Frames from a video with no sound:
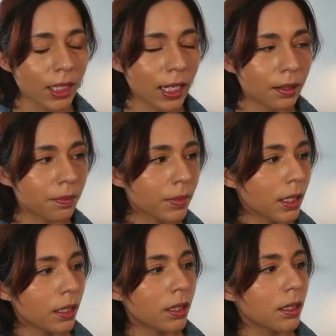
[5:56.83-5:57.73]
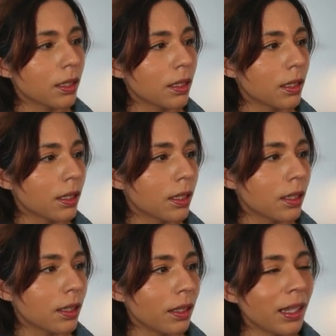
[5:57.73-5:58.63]
Okay
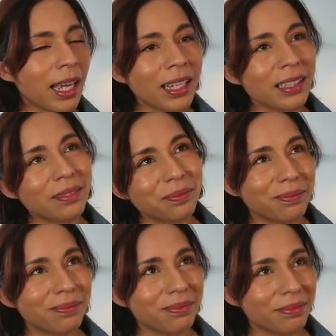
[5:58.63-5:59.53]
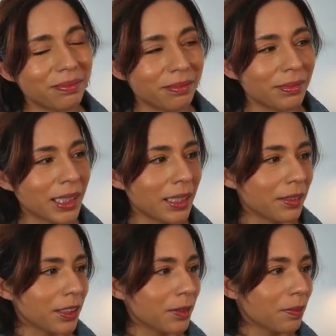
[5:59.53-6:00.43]
that I
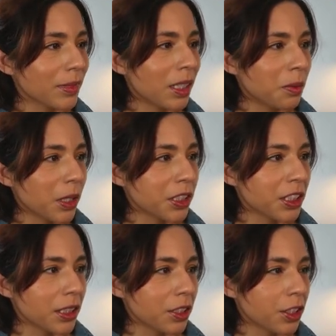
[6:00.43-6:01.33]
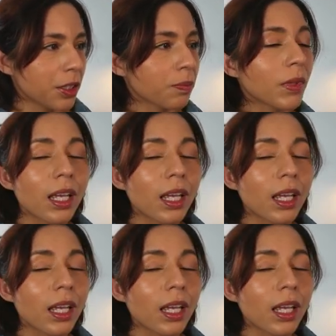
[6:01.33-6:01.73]
don't know. I'll watch it, sure.